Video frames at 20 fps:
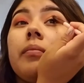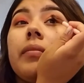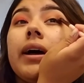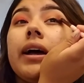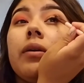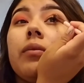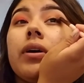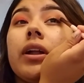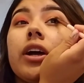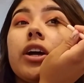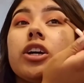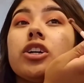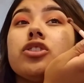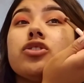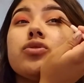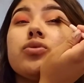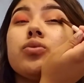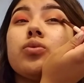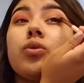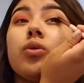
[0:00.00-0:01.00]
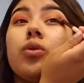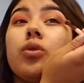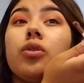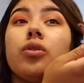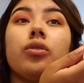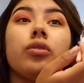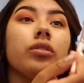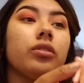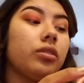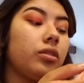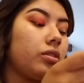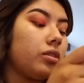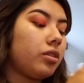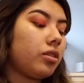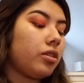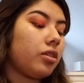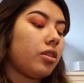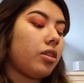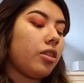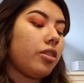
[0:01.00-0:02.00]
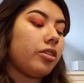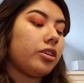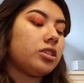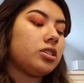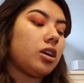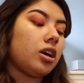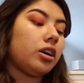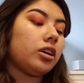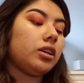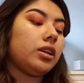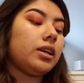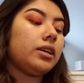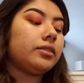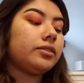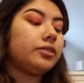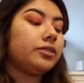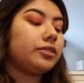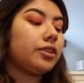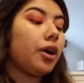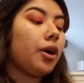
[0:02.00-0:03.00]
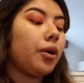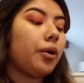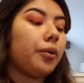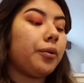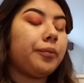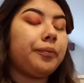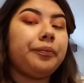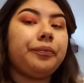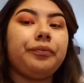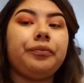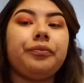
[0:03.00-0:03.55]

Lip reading: I want to control the darkness. So